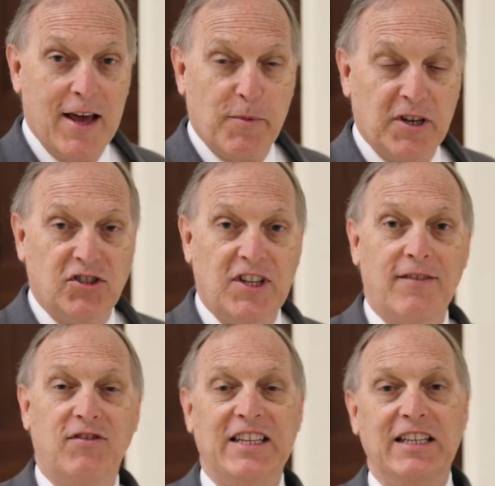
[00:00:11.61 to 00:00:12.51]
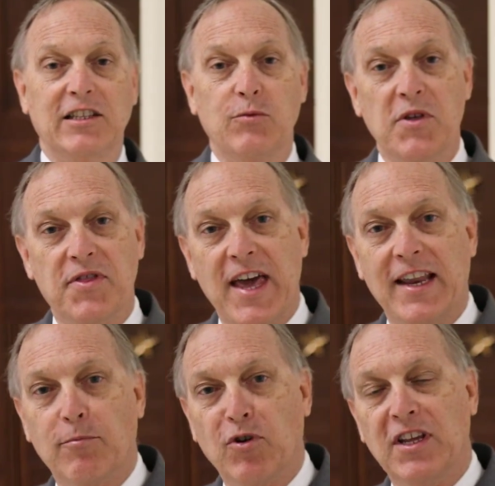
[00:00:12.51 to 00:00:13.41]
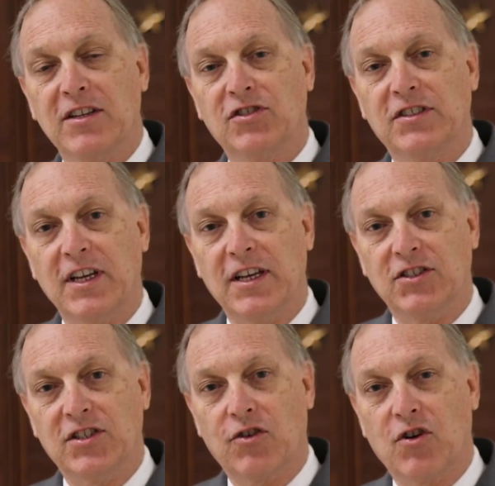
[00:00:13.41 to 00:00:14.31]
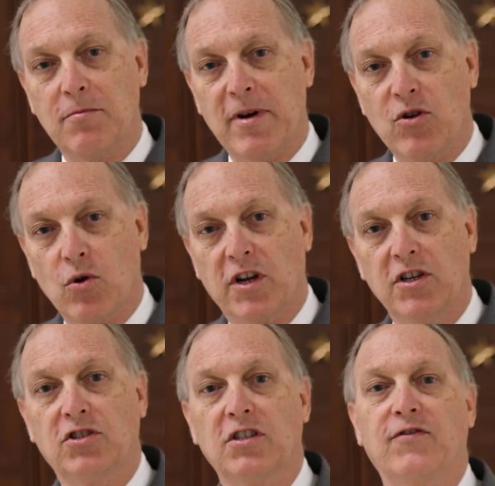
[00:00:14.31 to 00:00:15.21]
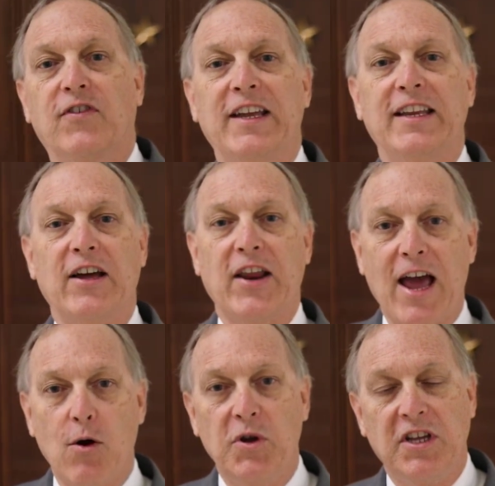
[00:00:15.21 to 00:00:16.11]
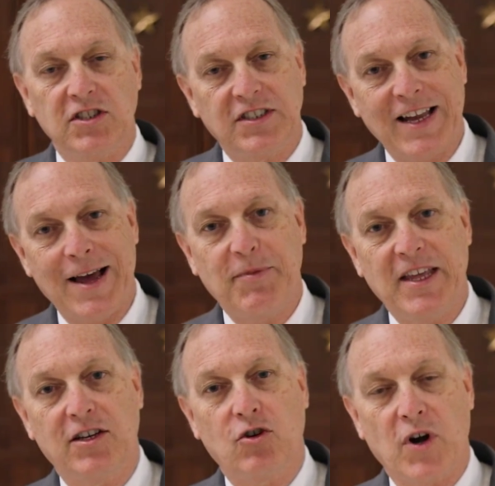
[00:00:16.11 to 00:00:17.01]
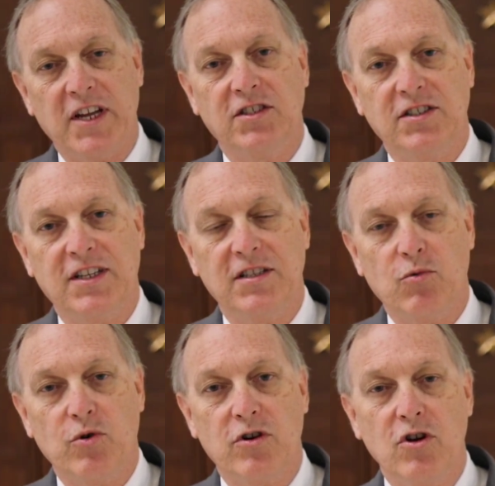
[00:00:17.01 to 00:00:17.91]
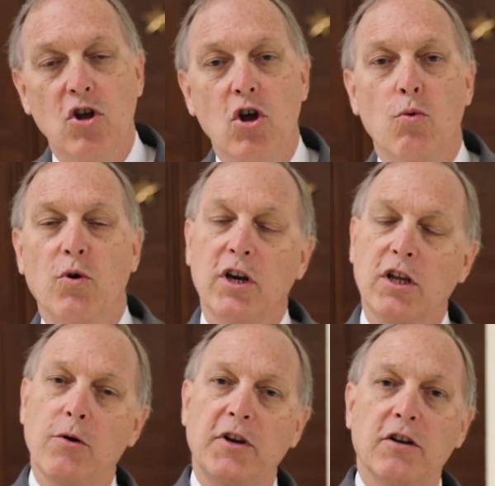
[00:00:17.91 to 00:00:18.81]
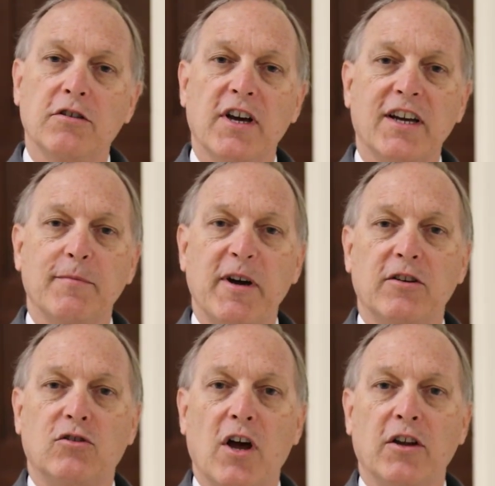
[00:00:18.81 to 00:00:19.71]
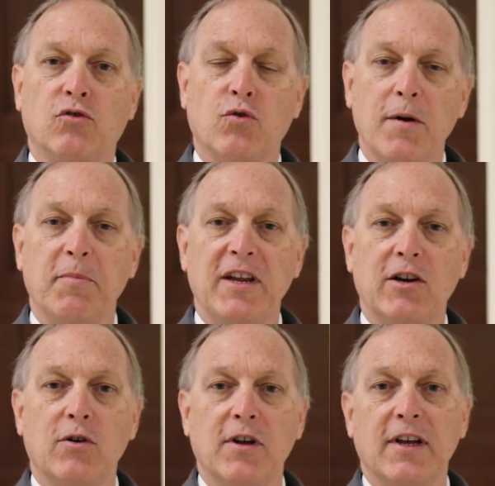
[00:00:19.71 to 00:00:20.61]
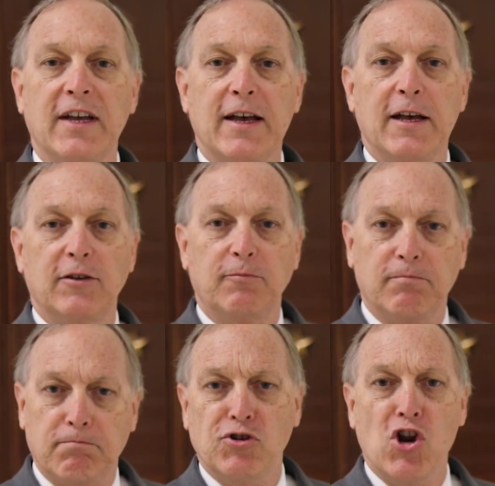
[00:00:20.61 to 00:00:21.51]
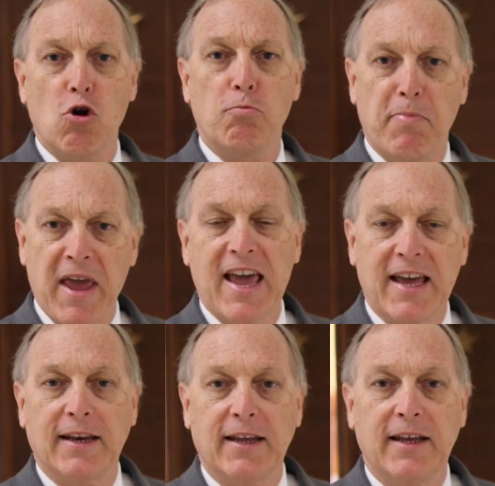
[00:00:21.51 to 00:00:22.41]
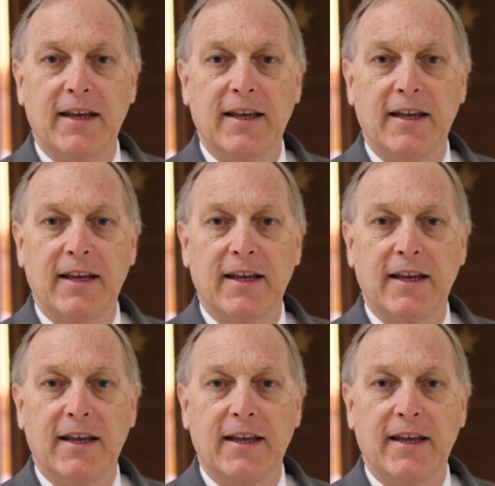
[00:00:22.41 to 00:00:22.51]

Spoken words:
But instead of dealing with that and bringing us Secretary Mayorkas and finding out how we can stop that crisis on the border, we're going to go in here and talk about a Trump-era no ban,